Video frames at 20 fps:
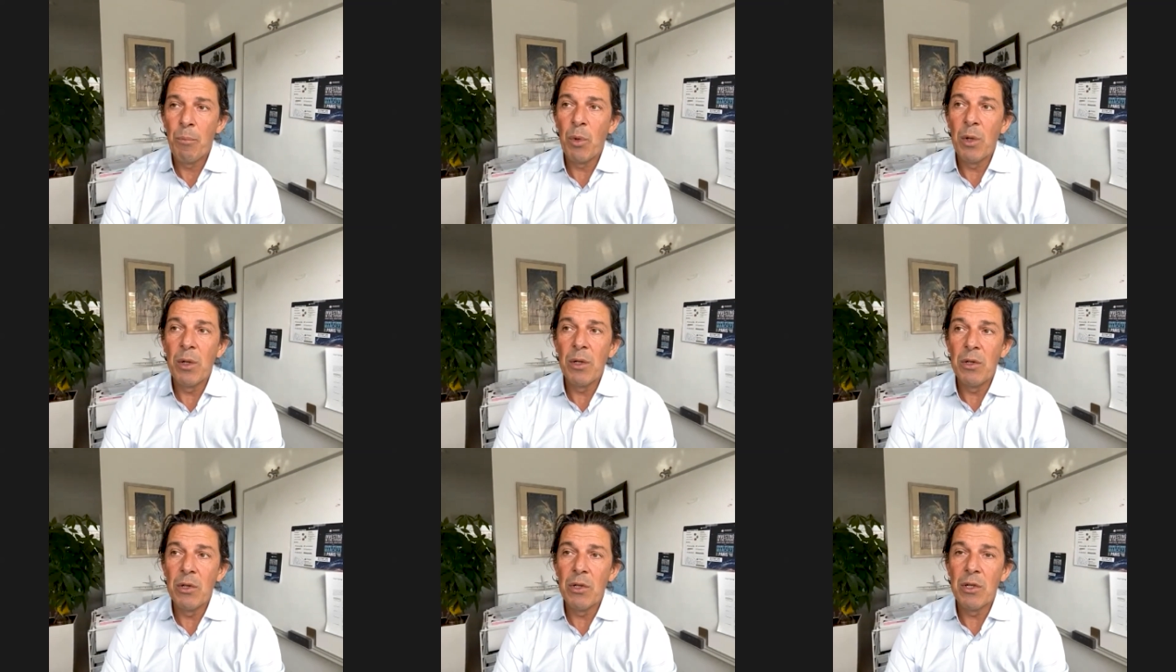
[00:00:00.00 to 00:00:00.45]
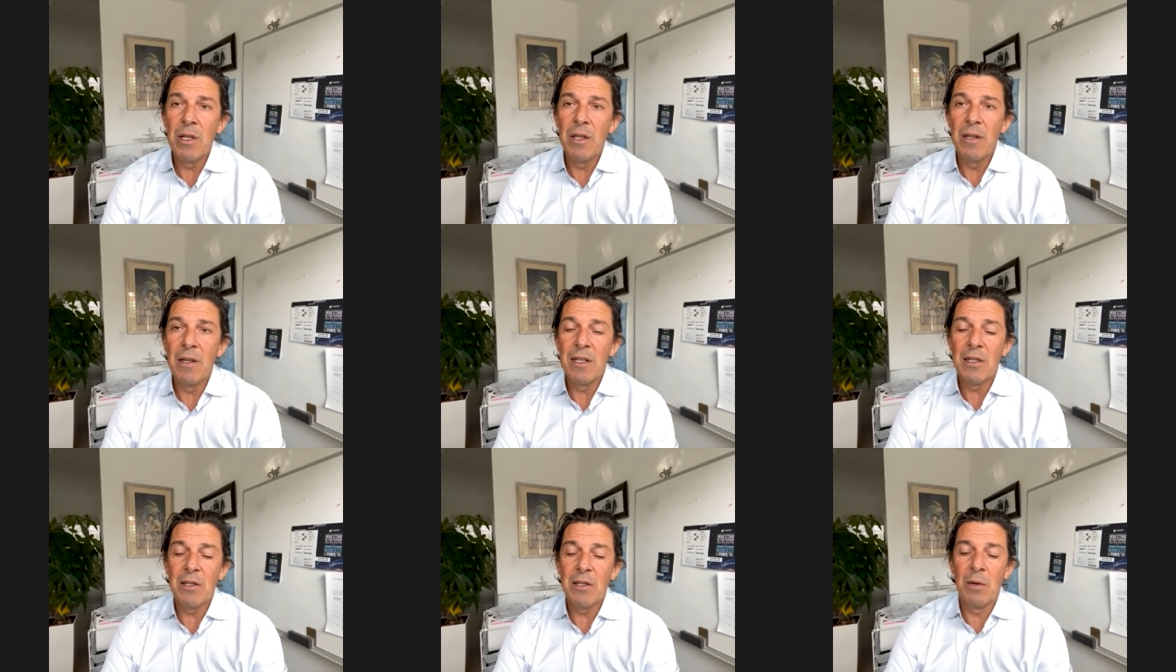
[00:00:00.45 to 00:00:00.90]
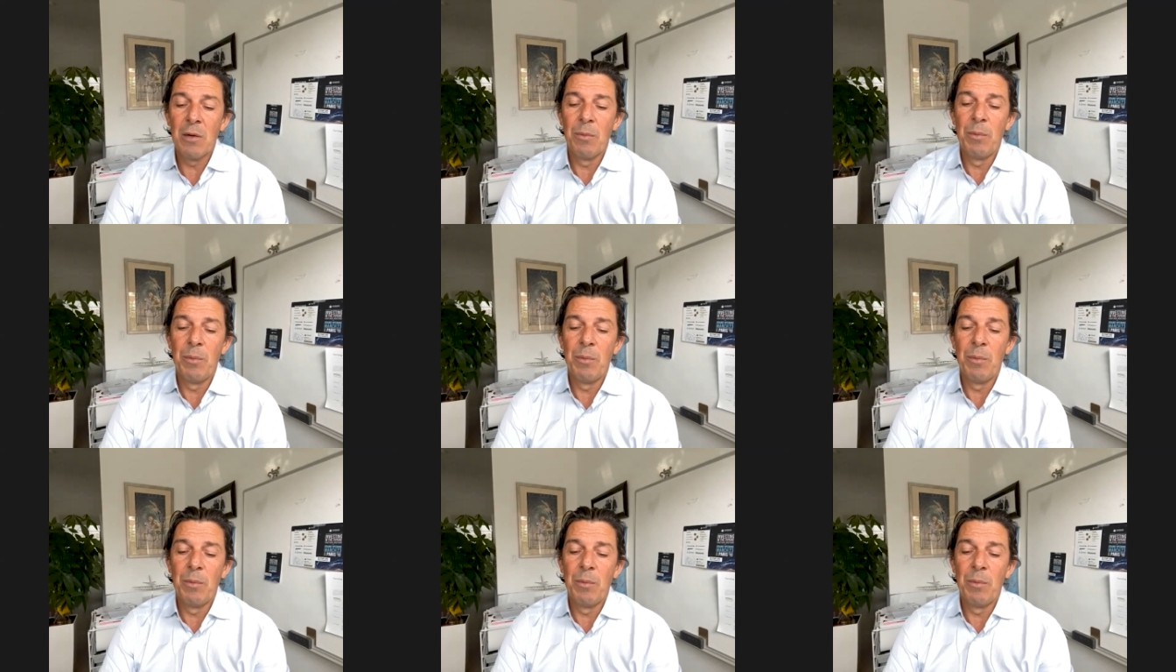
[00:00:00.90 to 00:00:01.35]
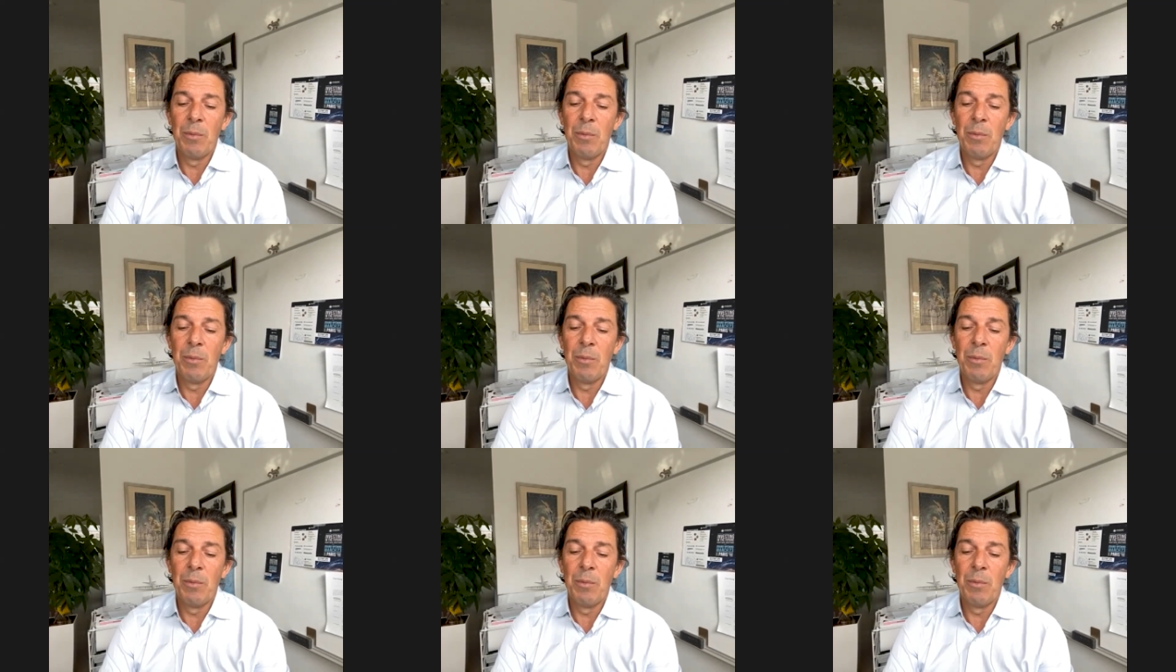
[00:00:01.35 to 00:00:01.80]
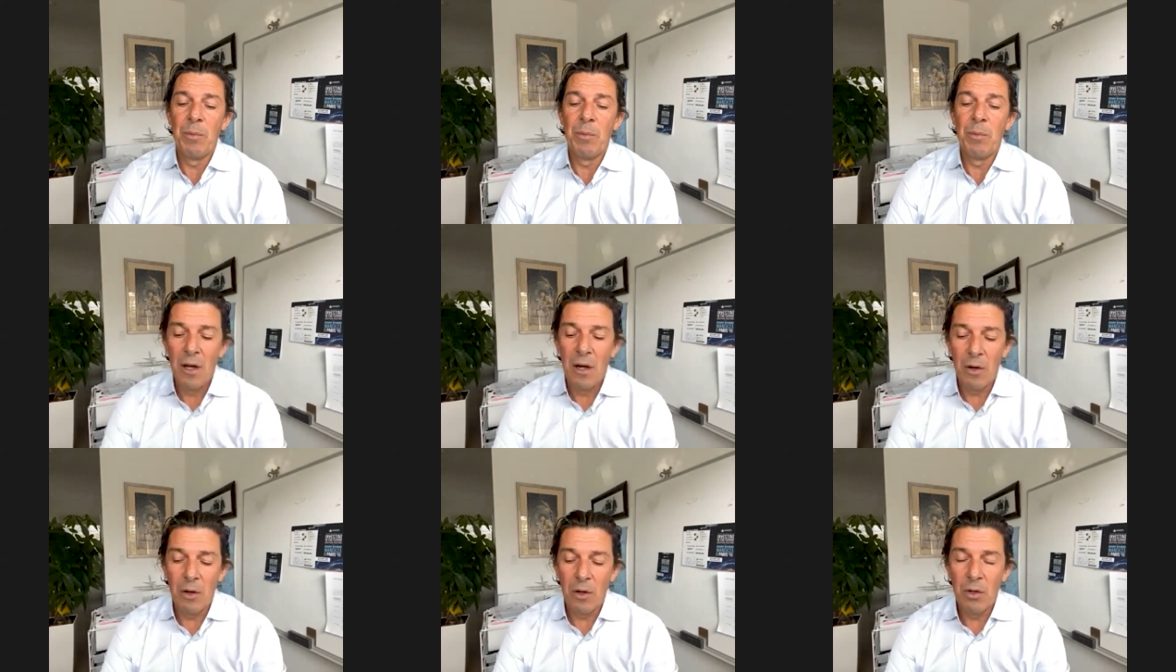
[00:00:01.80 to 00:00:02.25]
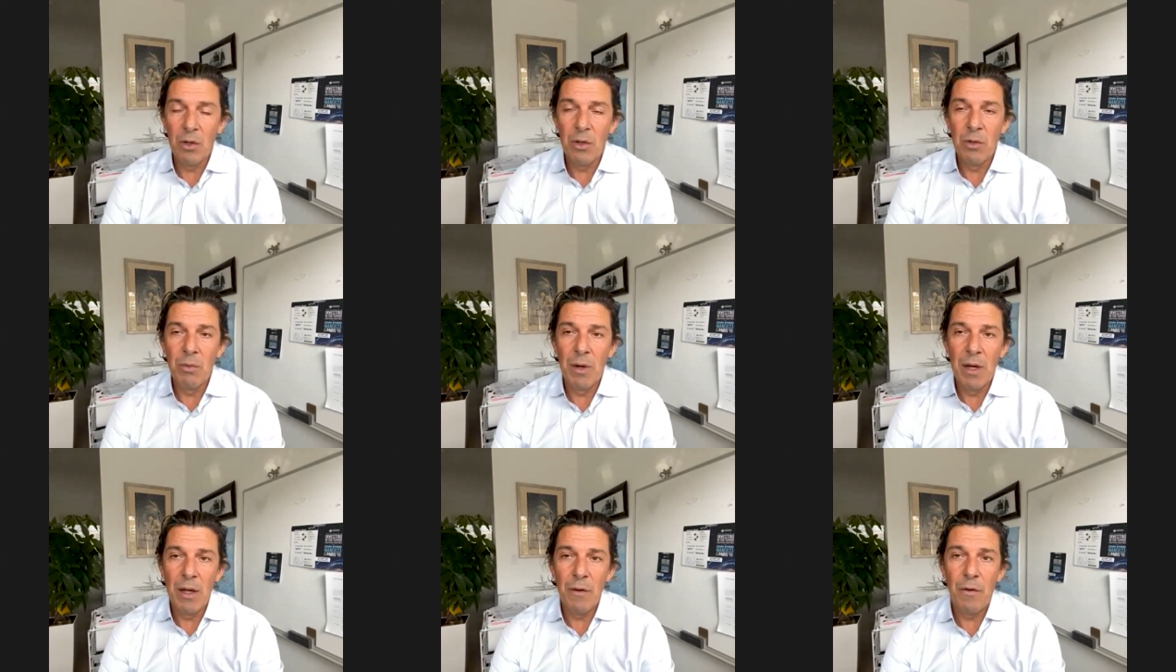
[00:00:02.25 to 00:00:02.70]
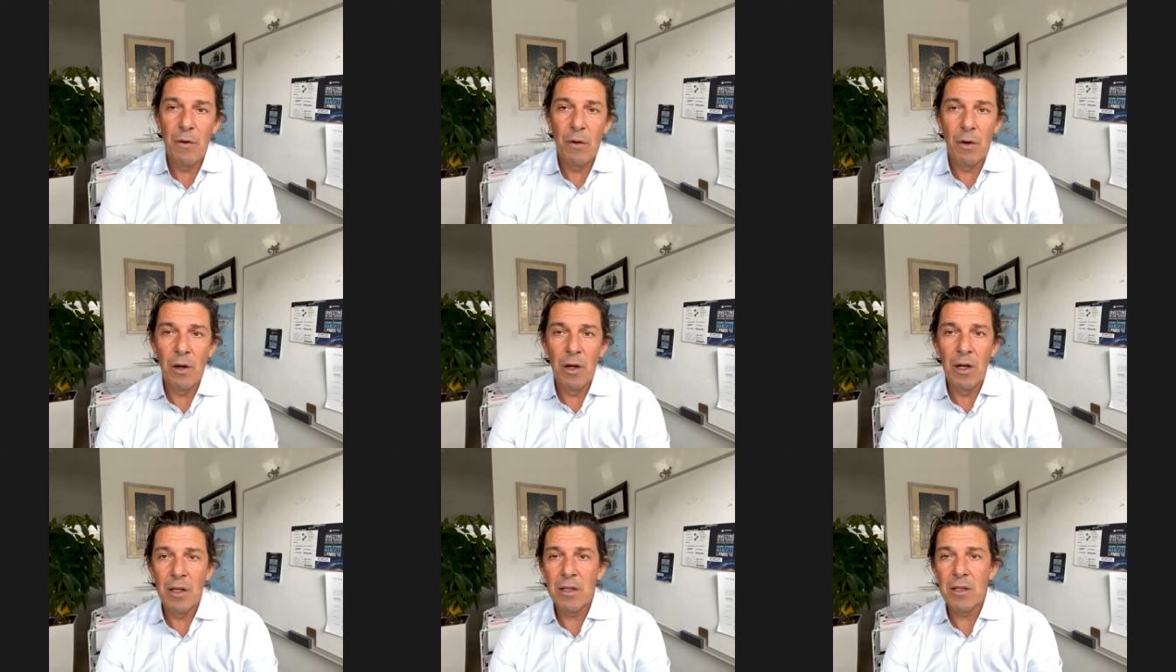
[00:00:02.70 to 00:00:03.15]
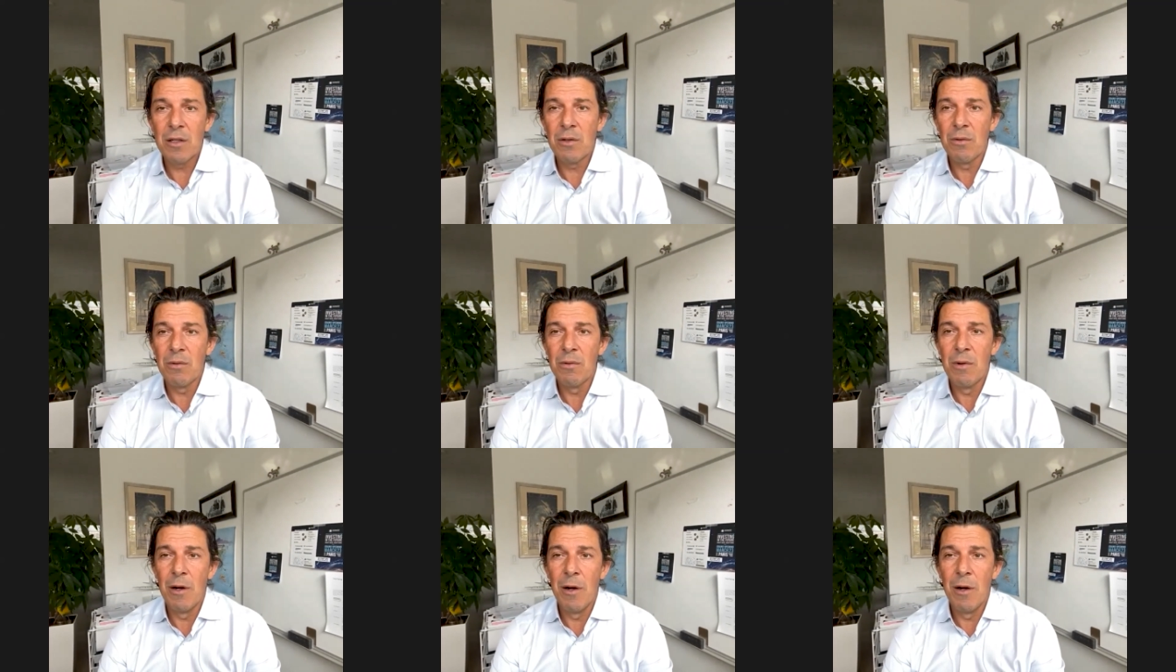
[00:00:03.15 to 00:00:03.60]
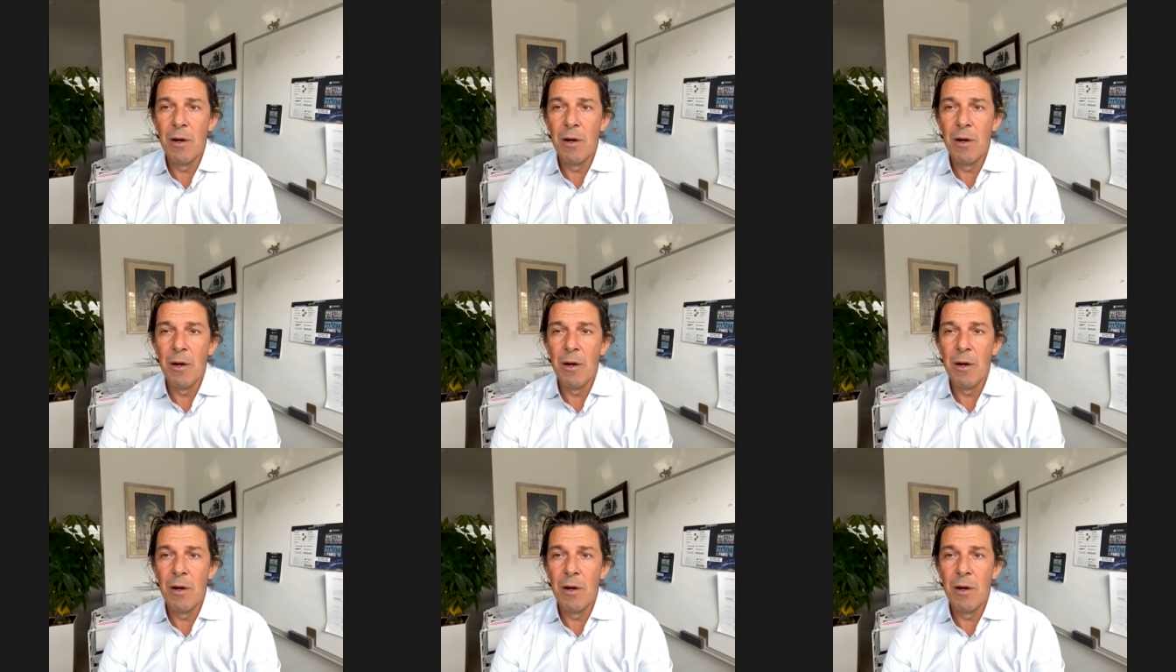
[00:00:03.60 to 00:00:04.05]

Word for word: But usually these competitions are a good way for us to